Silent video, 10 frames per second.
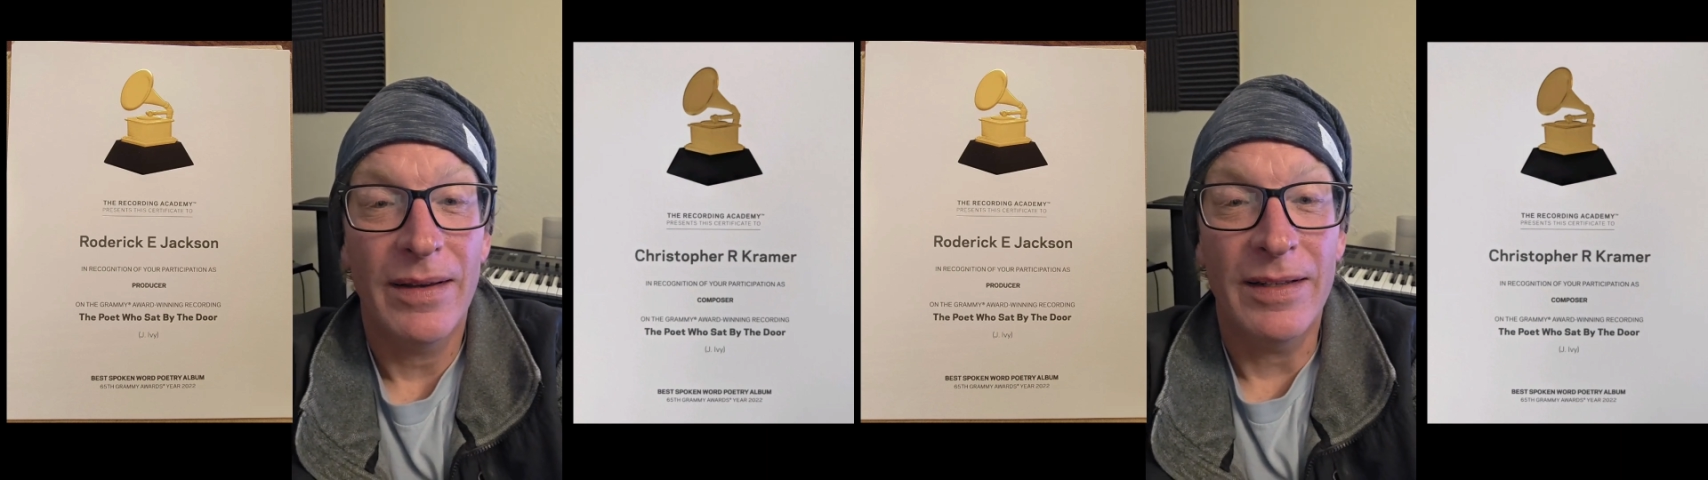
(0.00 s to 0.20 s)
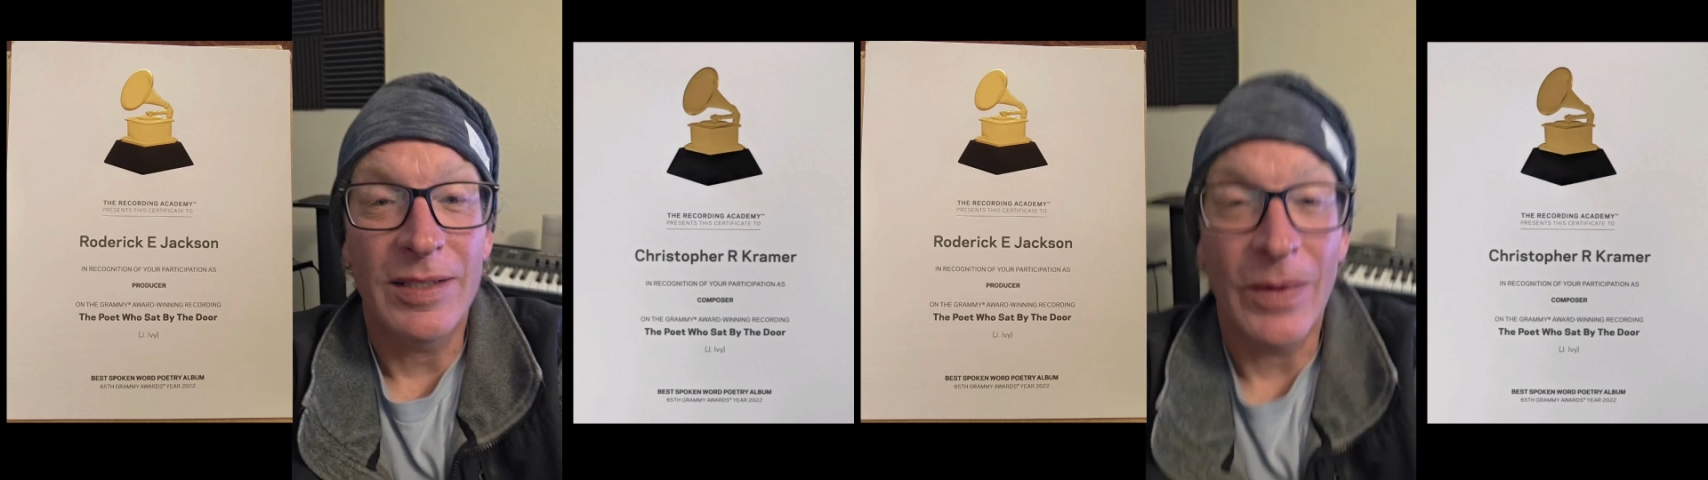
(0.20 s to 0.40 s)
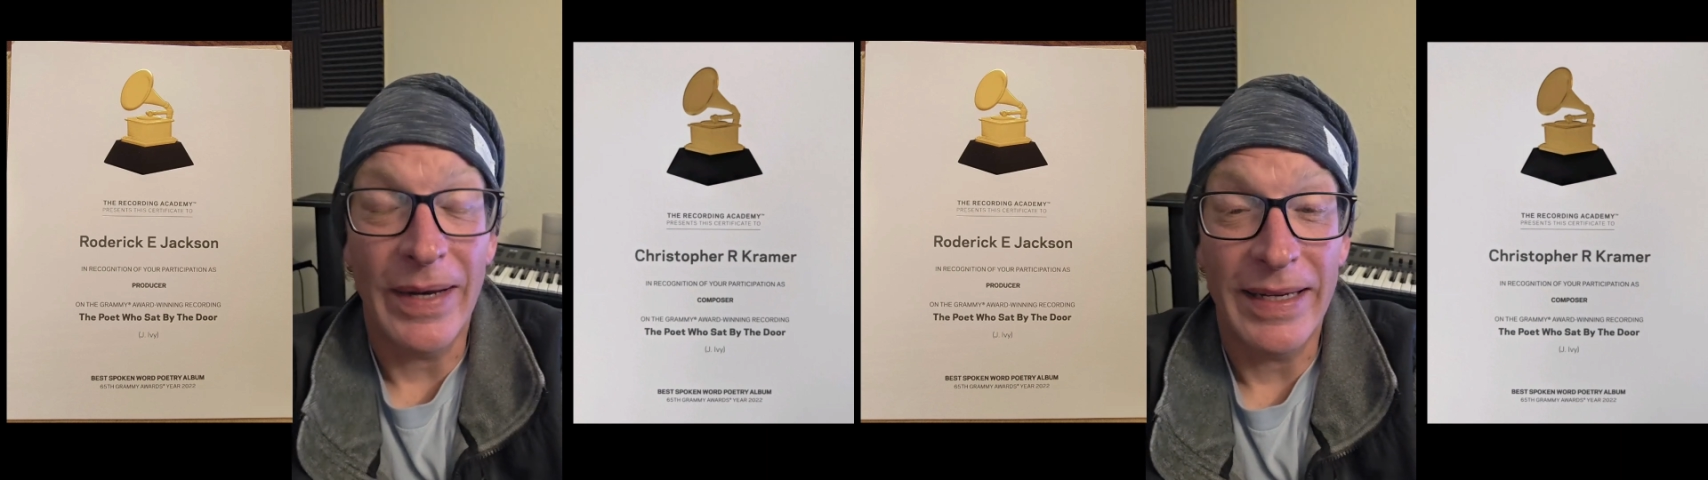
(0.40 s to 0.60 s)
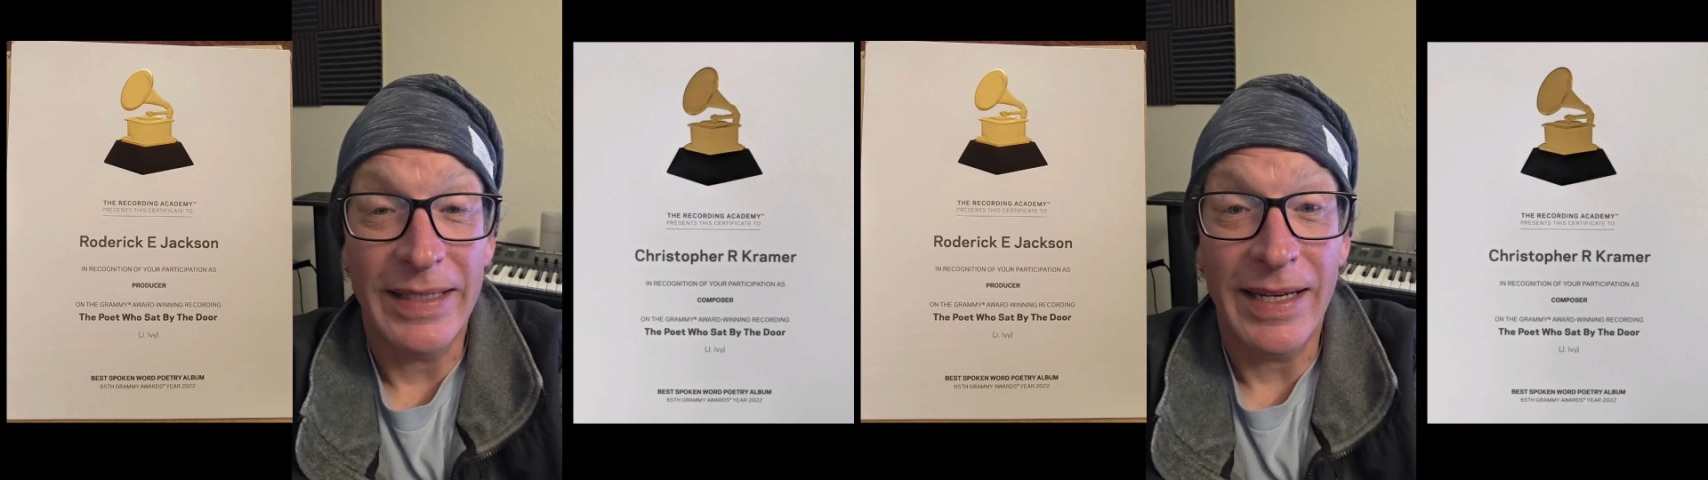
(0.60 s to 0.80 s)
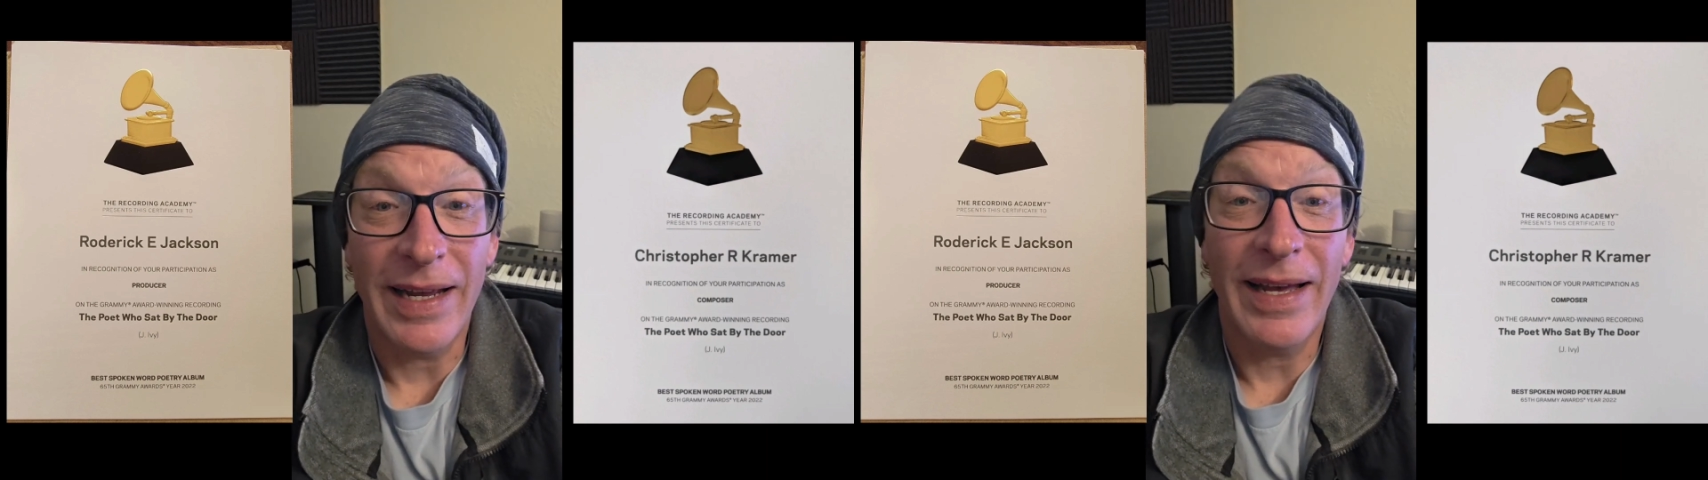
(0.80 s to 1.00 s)
And so I
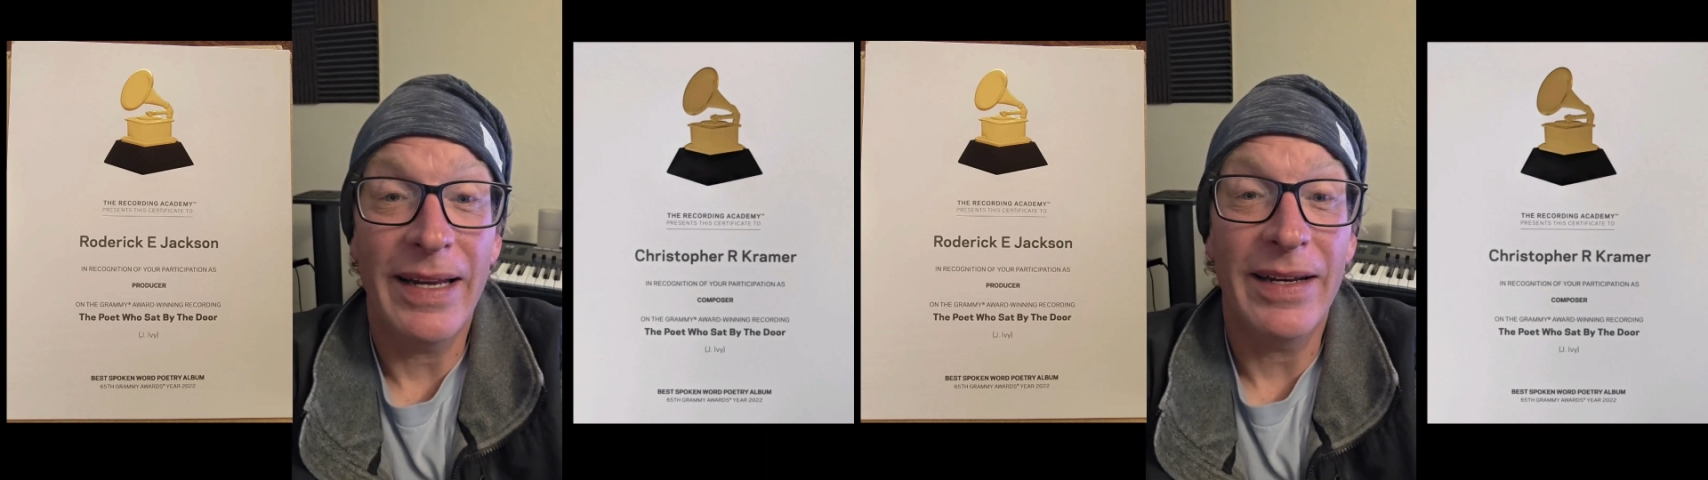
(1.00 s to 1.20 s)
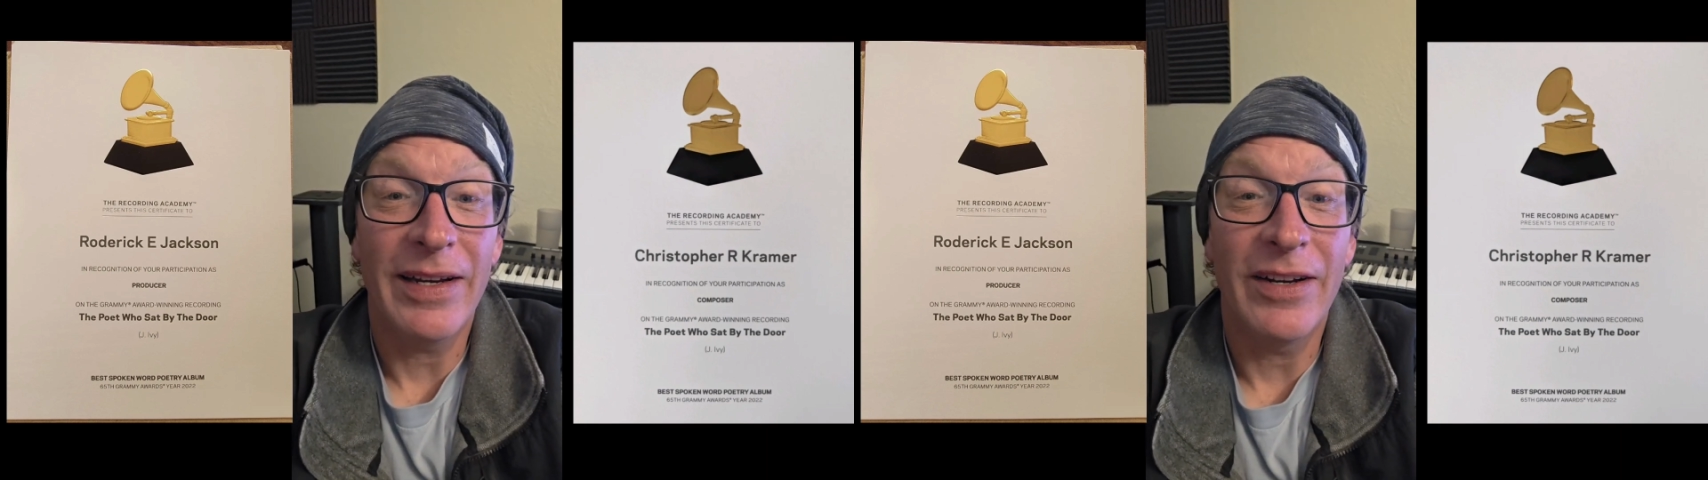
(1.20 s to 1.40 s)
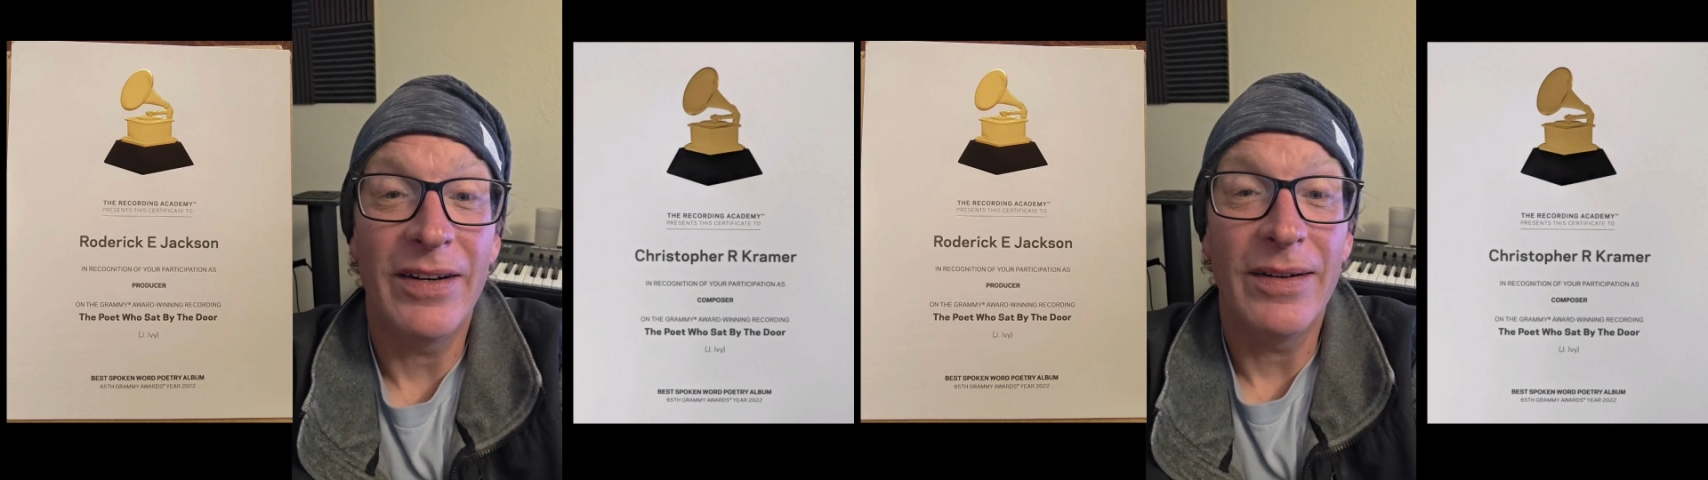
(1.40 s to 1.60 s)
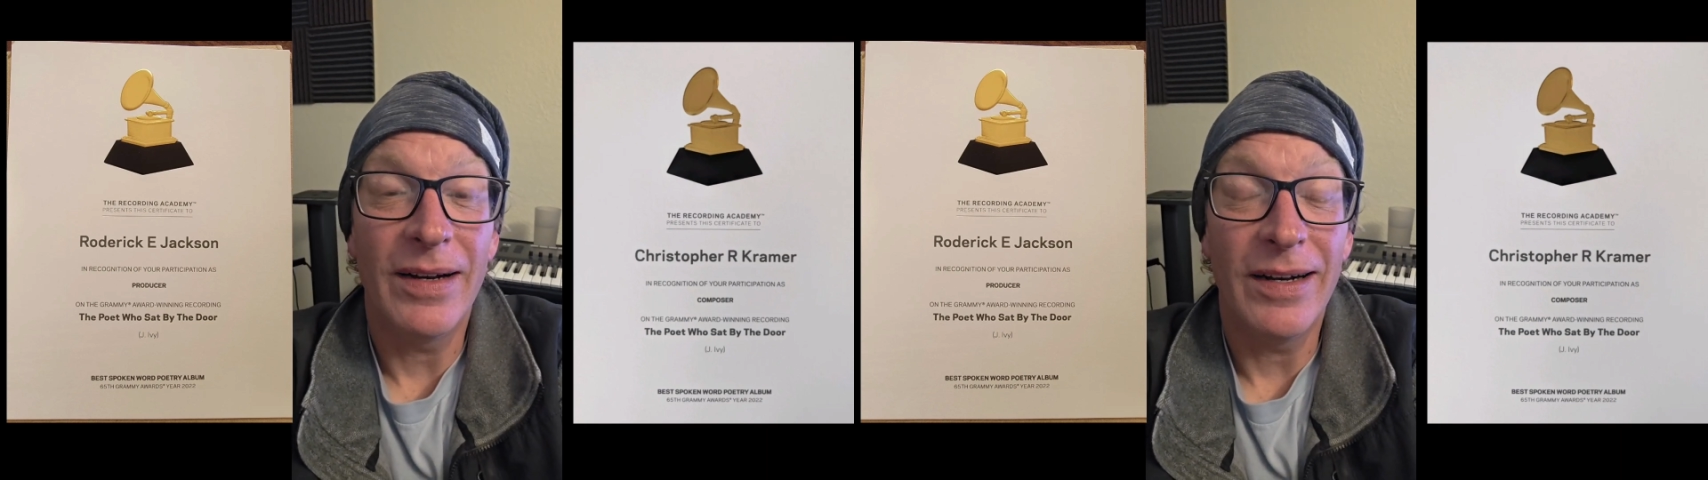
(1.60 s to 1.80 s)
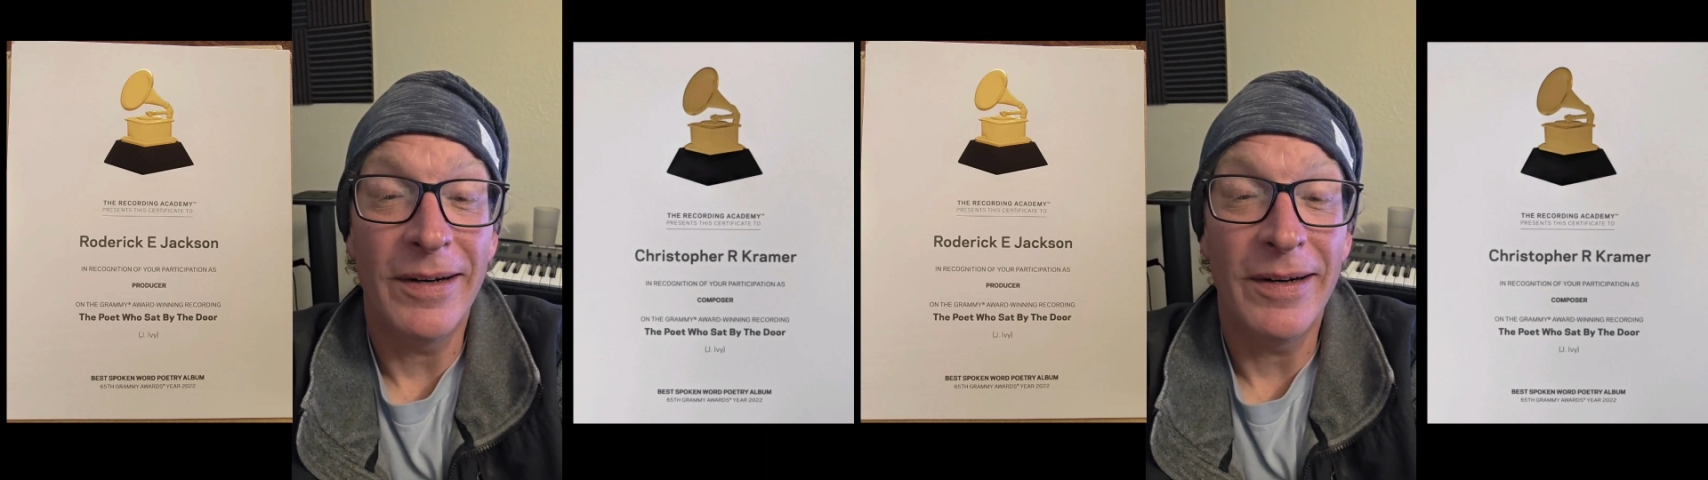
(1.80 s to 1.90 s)
did an edit here,